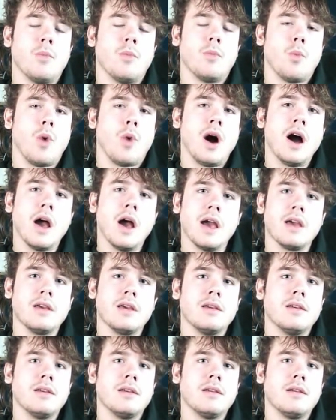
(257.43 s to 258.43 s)
Why?
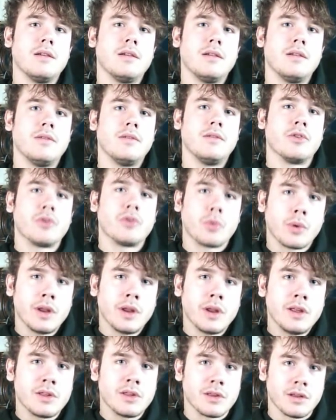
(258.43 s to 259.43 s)
There's a
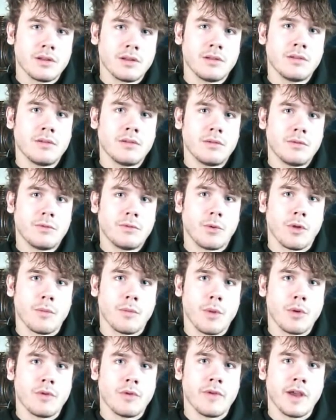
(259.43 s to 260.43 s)
reason for the
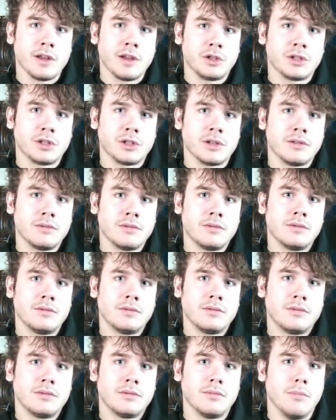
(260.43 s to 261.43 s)
motivation.
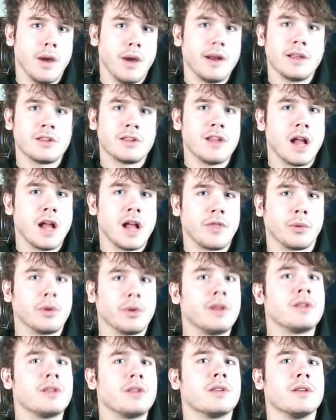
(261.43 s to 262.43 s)
Money's not the
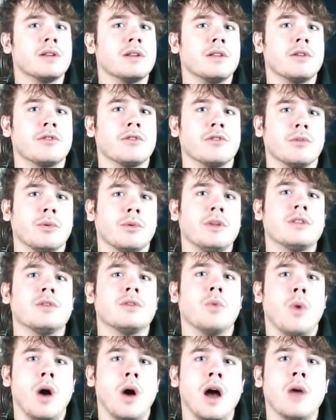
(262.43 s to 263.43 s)
reason. There's a
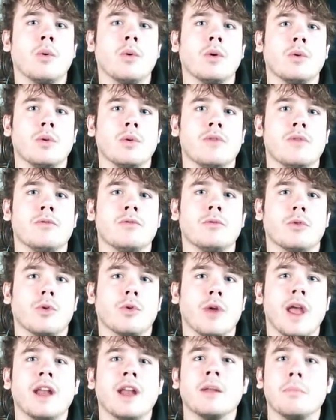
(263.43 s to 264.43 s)
reason why we've
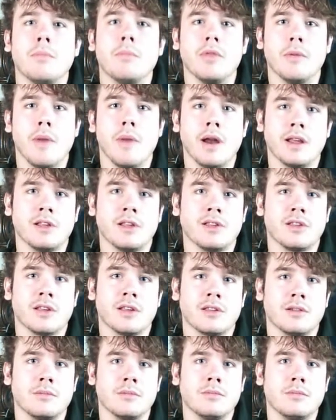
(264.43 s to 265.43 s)
created the money
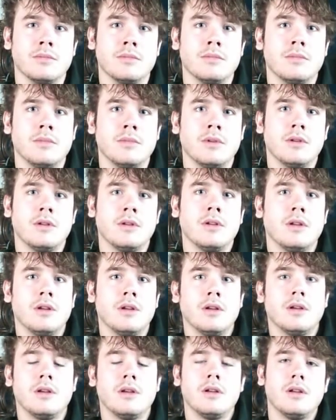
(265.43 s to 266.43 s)
system.
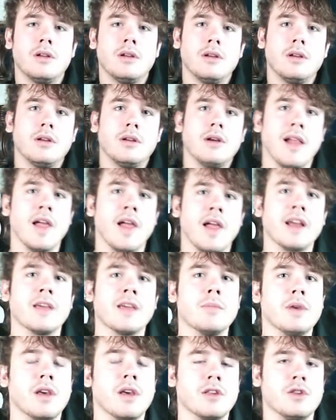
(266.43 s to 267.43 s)
I like it
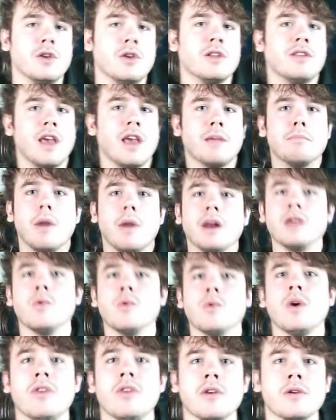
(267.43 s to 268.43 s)
because you can take money
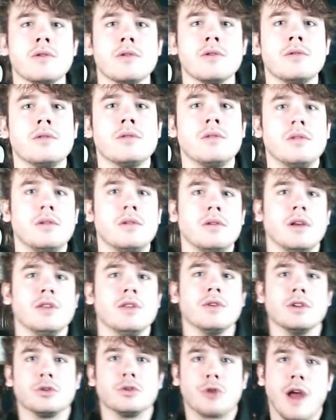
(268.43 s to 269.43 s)
with you and you
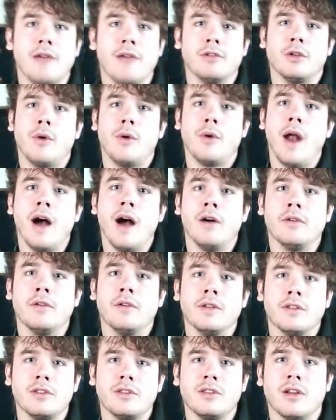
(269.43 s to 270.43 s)
can travel around
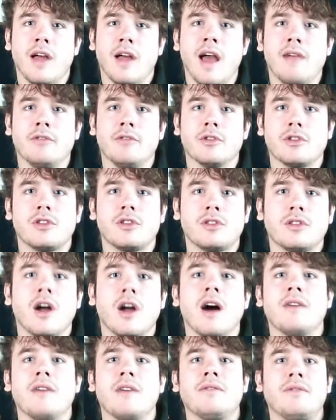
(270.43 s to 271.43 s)
and still have your
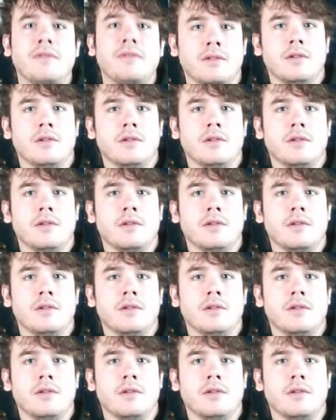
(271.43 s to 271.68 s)
stuff.